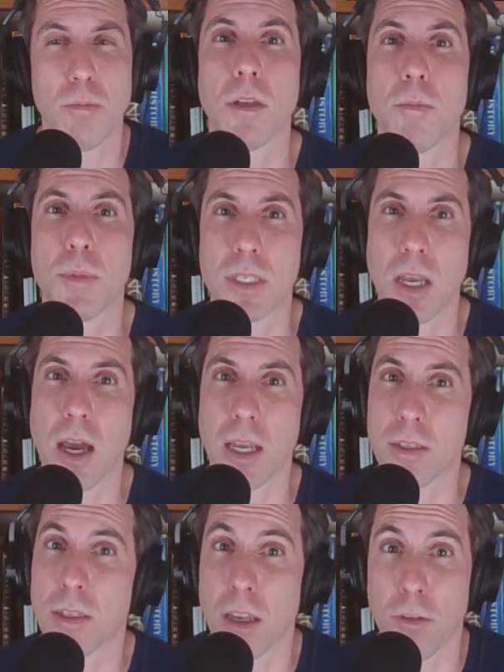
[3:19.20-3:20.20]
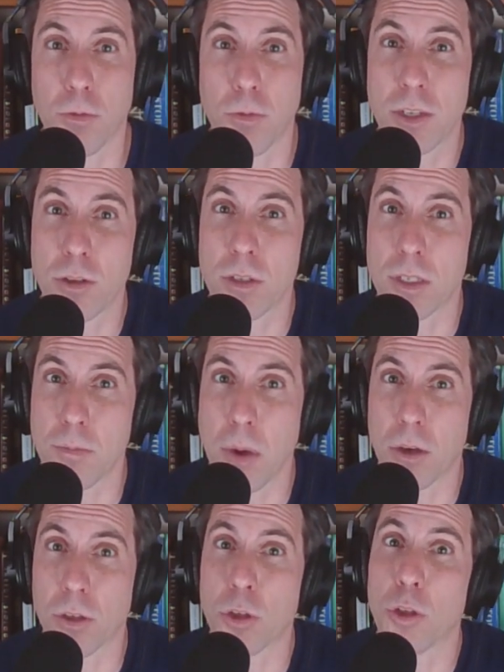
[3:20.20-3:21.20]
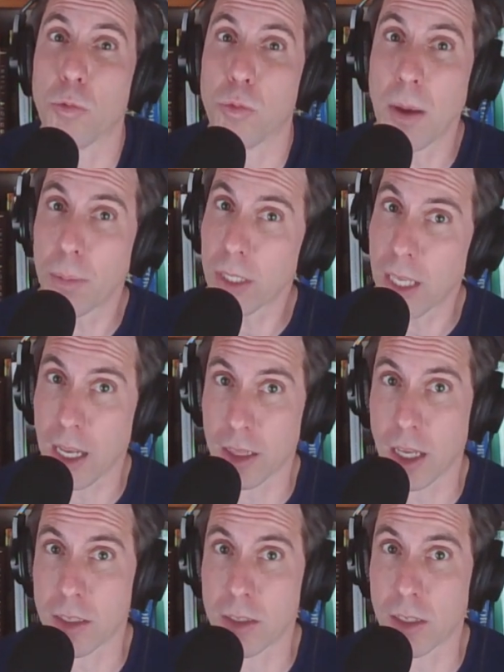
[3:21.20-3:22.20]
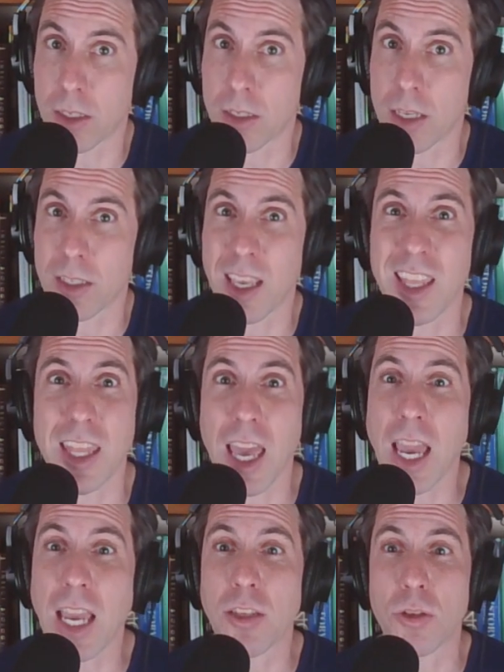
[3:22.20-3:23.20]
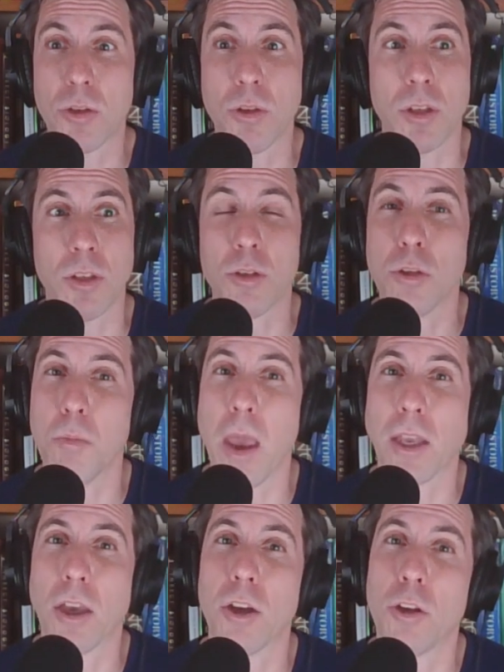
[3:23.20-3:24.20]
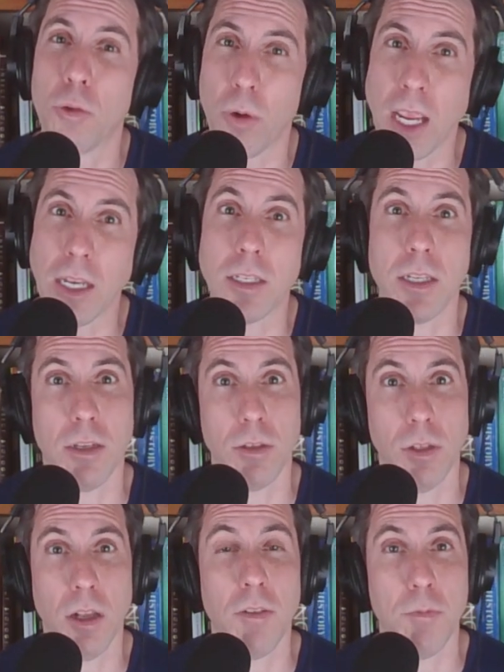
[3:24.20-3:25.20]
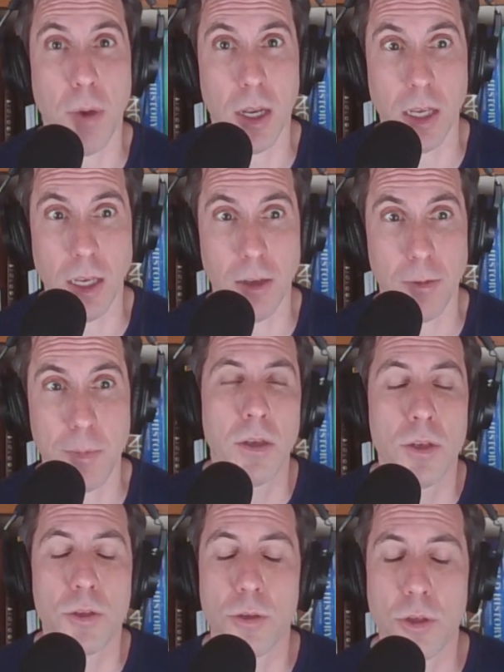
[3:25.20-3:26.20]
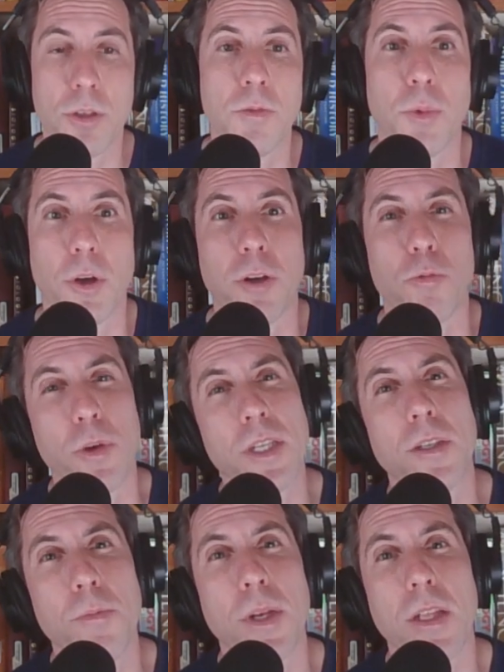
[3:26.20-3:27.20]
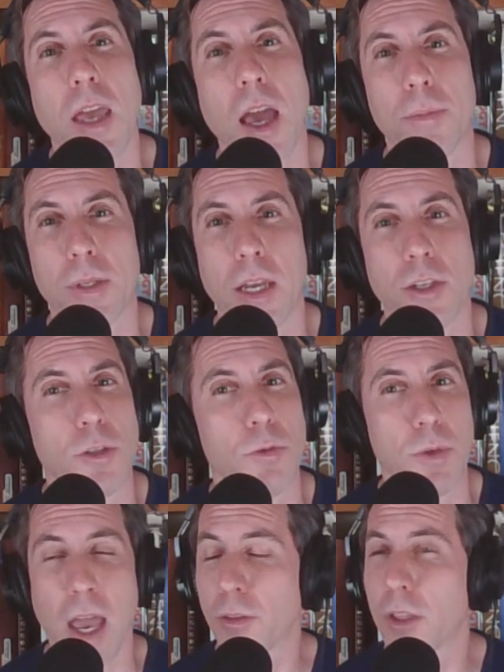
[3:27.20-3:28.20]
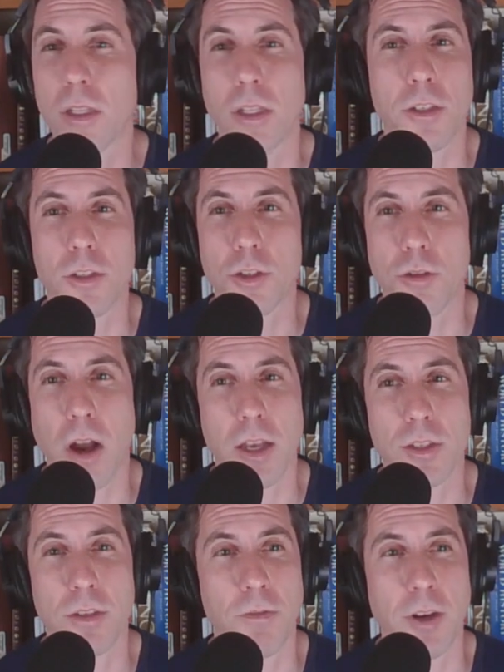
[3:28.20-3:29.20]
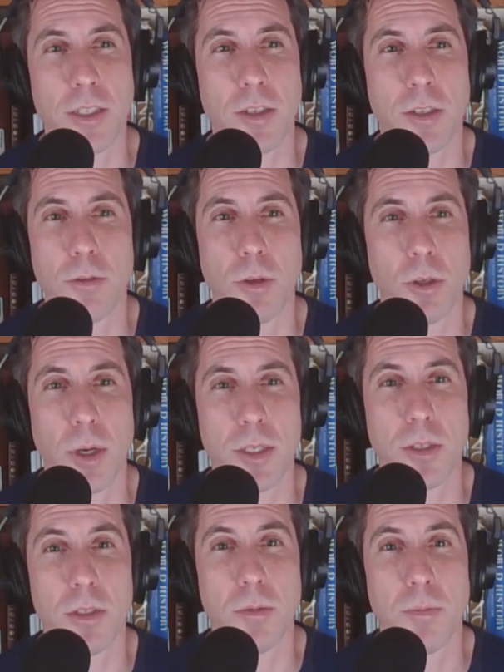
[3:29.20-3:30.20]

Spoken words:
Besides, if Richardson Merrill could replicate that success, they stood to make a great deal of money. So Joseph Murray resubmitted the application without the clinical trials that Frances had requested.